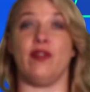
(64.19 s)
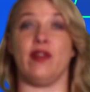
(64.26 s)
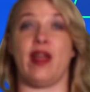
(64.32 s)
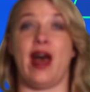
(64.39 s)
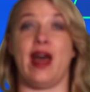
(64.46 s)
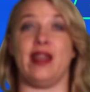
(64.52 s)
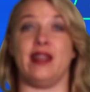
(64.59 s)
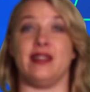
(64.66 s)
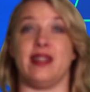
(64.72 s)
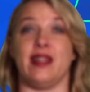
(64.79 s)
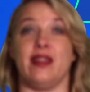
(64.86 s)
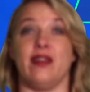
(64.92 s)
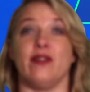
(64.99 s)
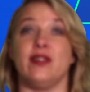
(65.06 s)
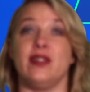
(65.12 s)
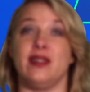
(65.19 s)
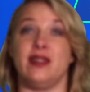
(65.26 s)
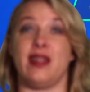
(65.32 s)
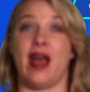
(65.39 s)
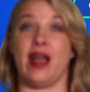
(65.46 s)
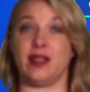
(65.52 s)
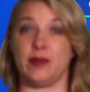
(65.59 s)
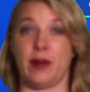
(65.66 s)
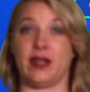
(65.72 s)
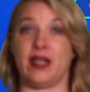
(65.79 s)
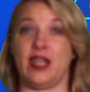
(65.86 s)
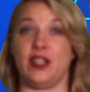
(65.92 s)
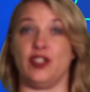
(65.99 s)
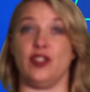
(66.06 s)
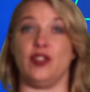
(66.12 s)
for that is that their
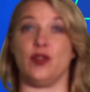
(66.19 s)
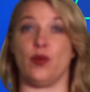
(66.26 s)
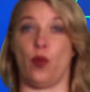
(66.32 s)
expectations